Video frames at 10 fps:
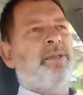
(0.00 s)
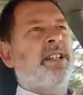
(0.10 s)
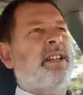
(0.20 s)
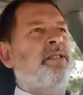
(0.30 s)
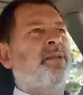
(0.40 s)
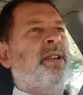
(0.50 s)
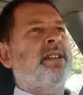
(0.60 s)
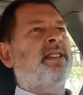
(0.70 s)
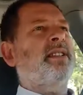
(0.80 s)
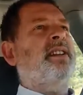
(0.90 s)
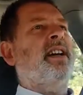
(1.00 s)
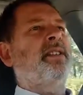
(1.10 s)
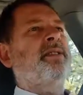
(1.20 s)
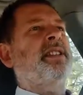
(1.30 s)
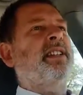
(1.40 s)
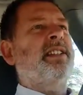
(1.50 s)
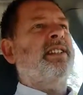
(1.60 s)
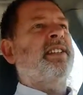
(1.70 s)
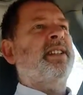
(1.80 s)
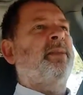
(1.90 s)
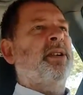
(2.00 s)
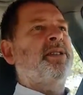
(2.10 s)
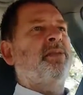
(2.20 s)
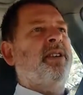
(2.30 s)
will take your $26. At least that's how much it